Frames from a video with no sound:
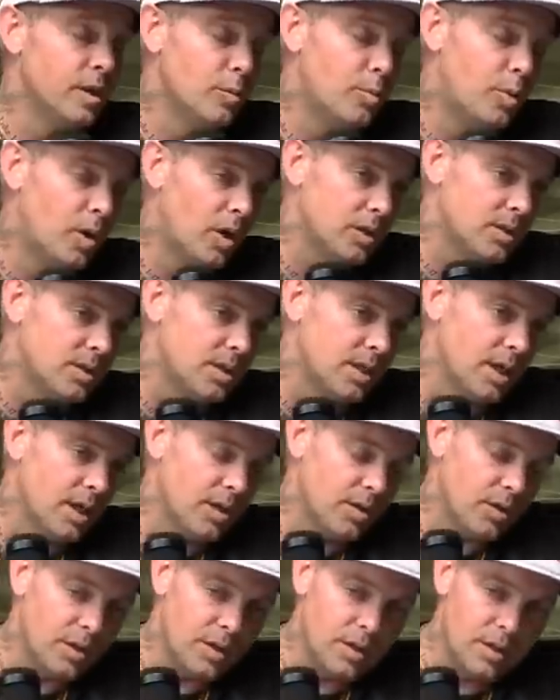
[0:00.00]
parts
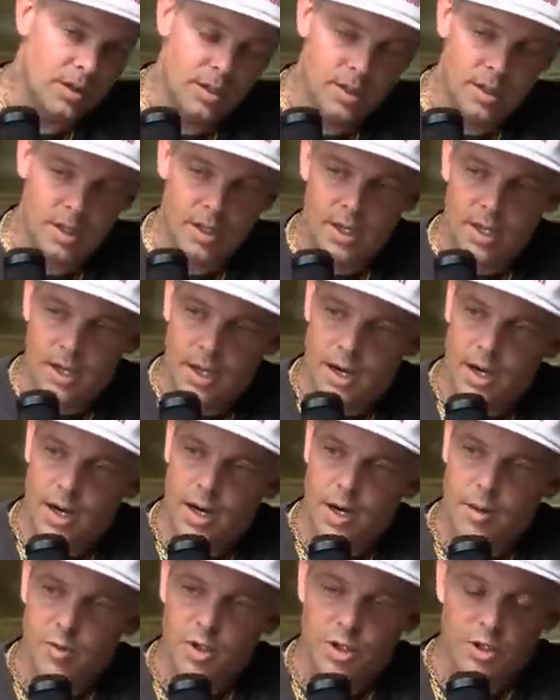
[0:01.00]
together,
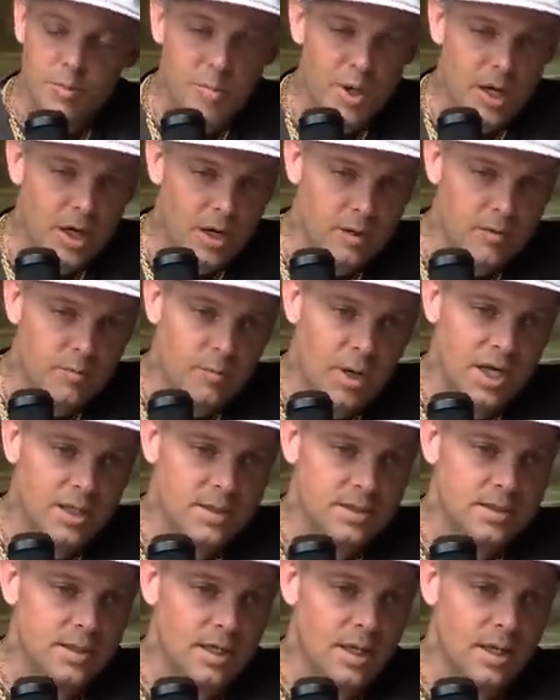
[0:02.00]
um, your competitive
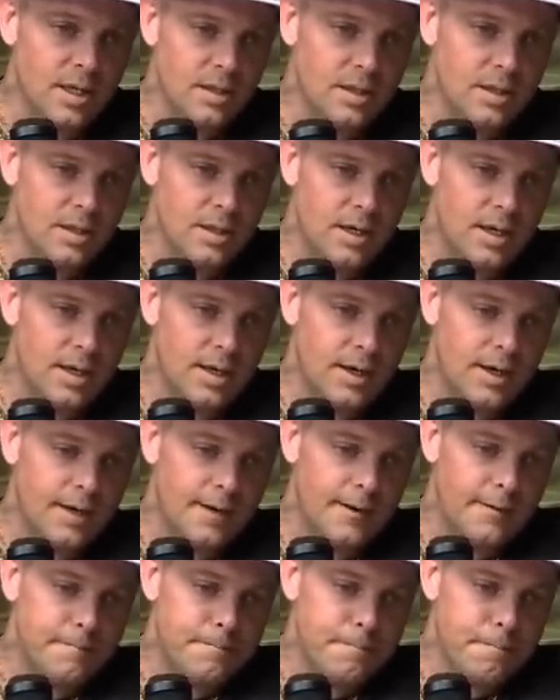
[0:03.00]
mindset
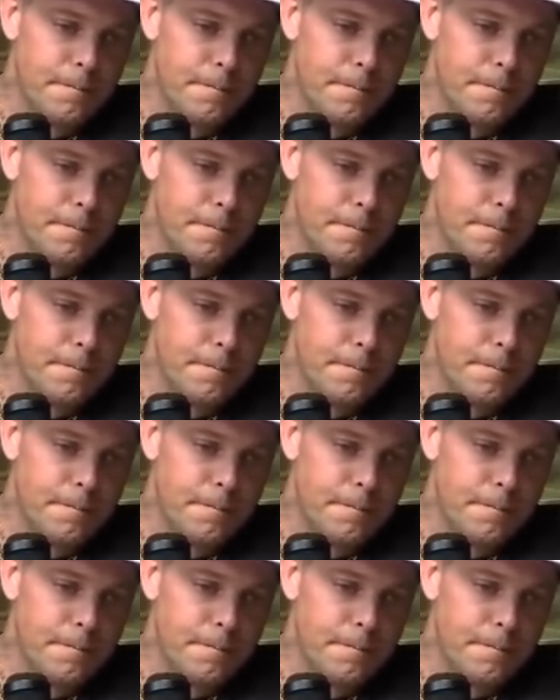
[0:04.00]
uh,